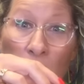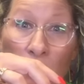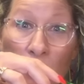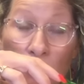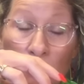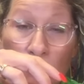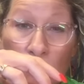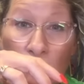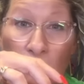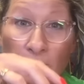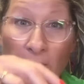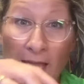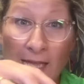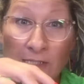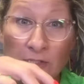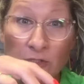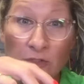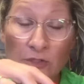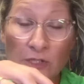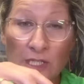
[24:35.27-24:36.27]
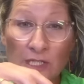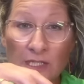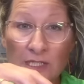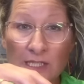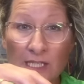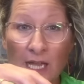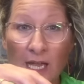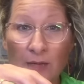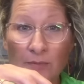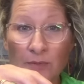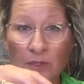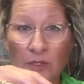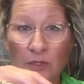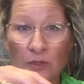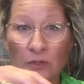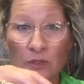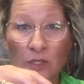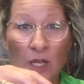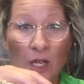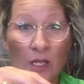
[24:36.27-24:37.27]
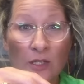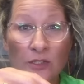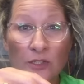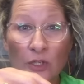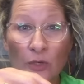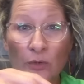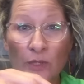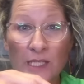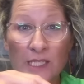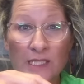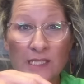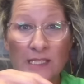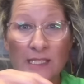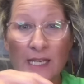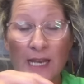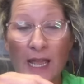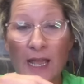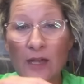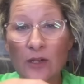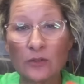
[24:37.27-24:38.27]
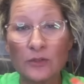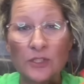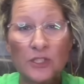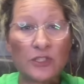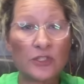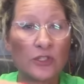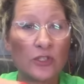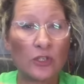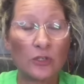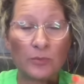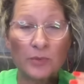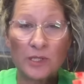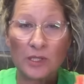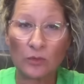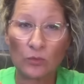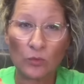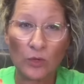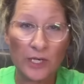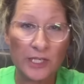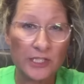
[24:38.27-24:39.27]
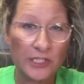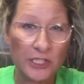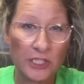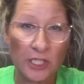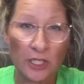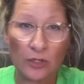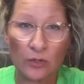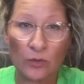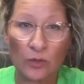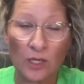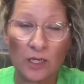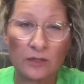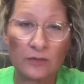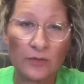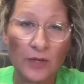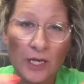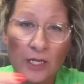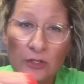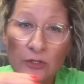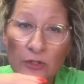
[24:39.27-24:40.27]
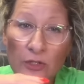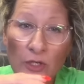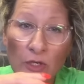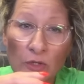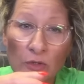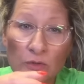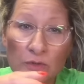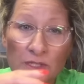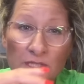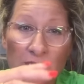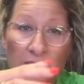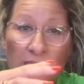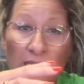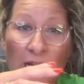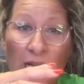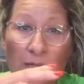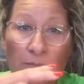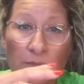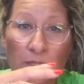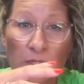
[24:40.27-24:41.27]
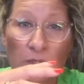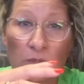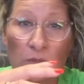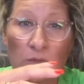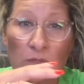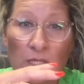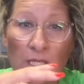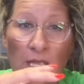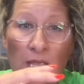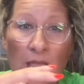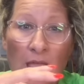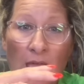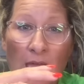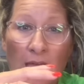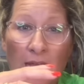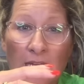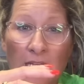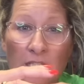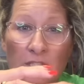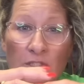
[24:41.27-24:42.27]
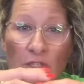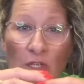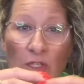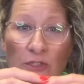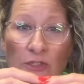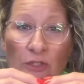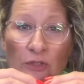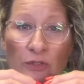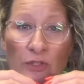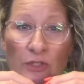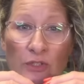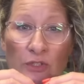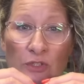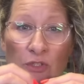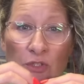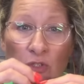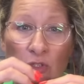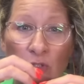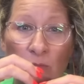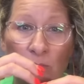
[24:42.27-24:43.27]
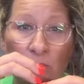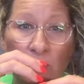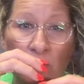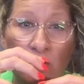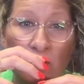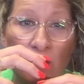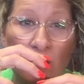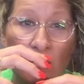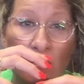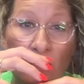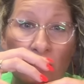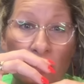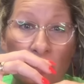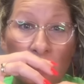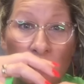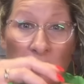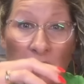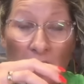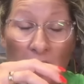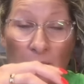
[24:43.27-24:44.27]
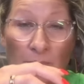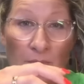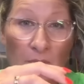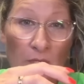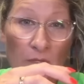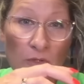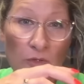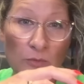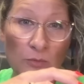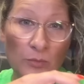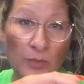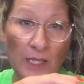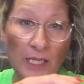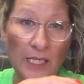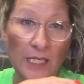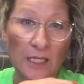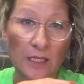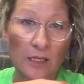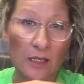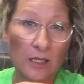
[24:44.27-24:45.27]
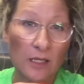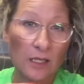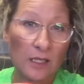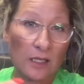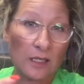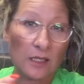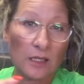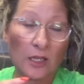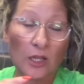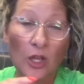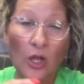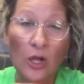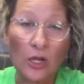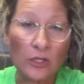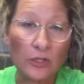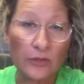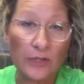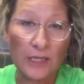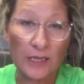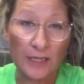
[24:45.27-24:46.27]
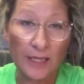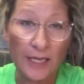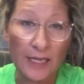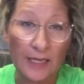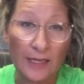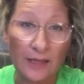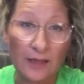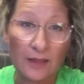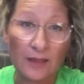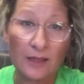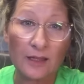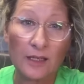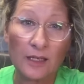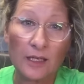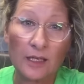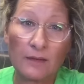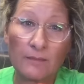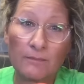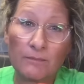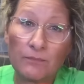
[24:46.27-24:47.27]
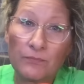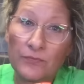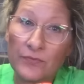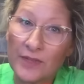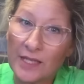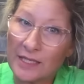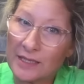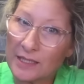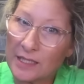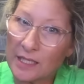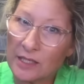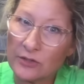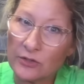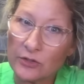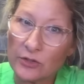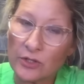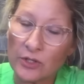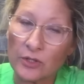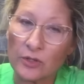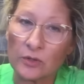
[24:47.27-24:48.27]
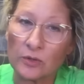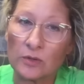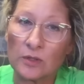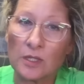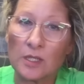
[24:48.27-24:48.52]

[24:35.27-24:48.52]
faster than the top coat, so it is now disturbing the ratio of undercoat to top coat, and it has also disturbed the top coat being longer in length than the undercoat,